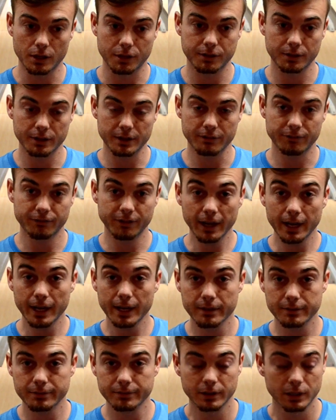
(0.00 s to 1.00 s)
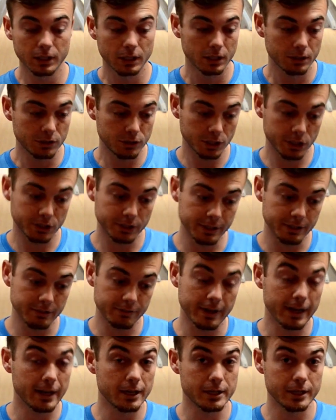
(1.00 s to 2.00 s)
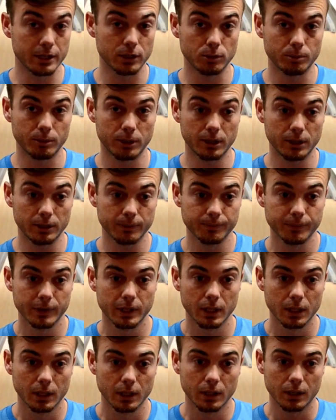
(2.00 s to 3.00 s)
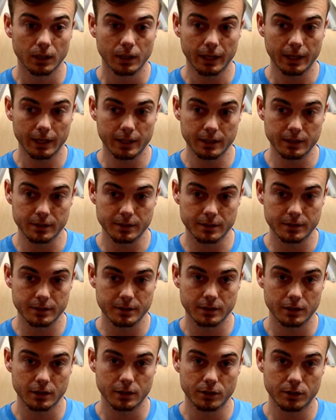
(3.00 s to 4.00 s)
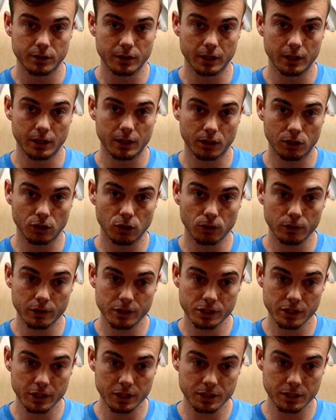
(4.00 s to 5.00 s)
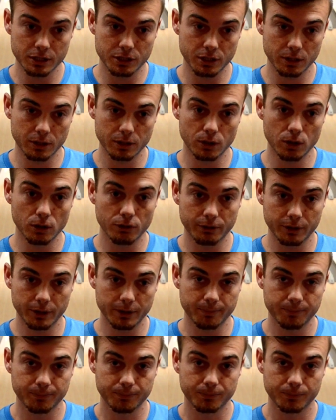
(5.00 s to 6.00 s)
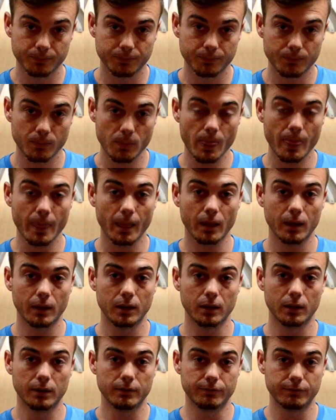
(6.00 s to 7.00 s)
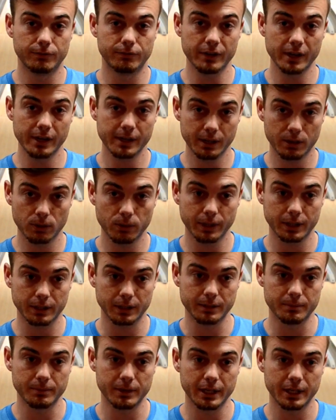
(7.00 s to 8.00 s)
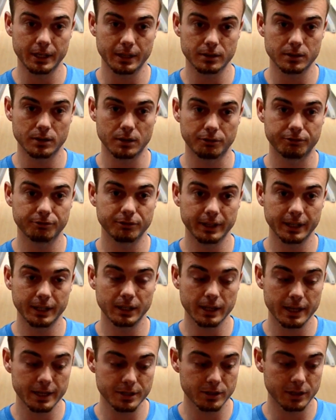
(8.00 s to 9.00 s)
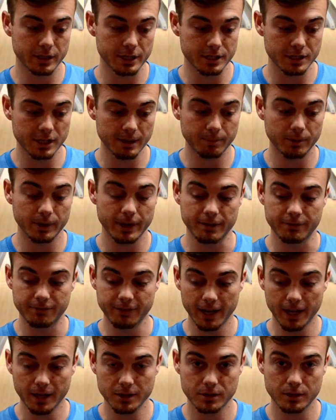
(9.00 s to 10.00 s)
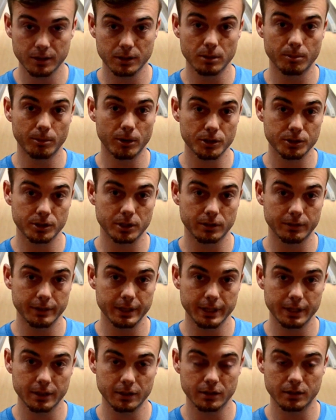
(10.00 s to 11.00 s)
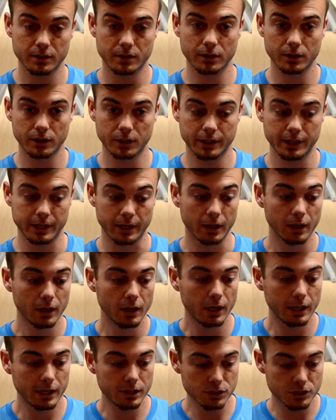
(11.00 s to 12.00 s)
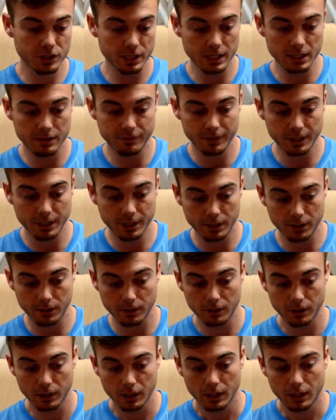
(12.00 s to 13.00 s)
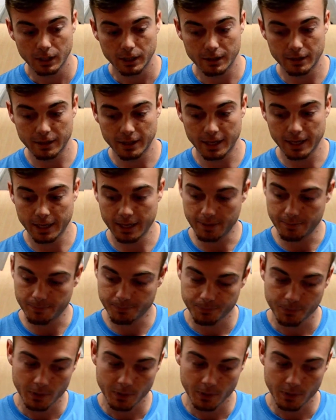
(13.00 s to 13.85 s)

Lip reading: a 35-degree valve angle ball, the core starts to turn over very quickly, meaning the flare lines are going to separate faster and the ball is going to read earlier. And you'll see in the video that